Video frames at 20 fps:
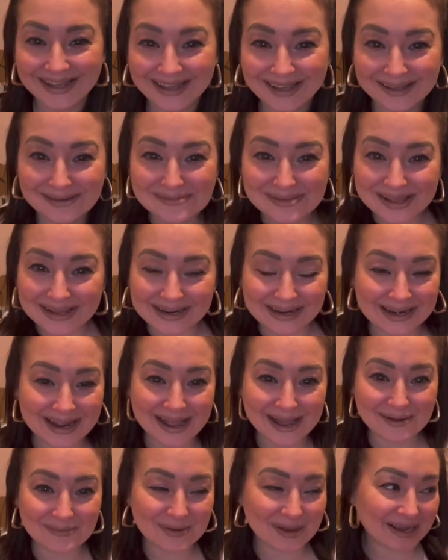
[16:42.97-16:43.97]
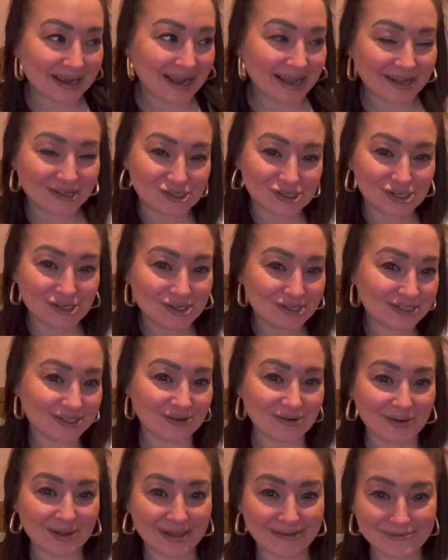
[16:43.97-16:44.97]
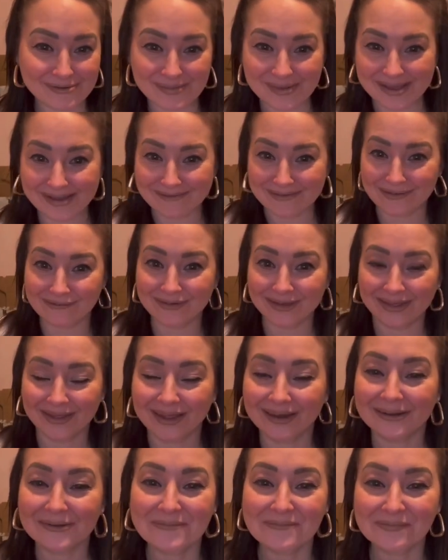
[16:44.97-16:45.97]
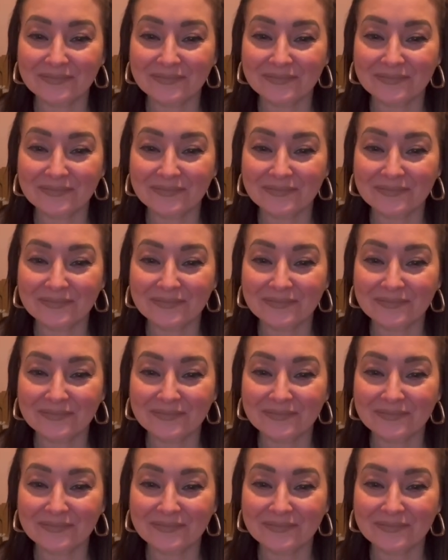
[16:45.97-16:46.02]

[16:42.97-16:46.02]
Like, I can't choose, so I'll have a bit of everything.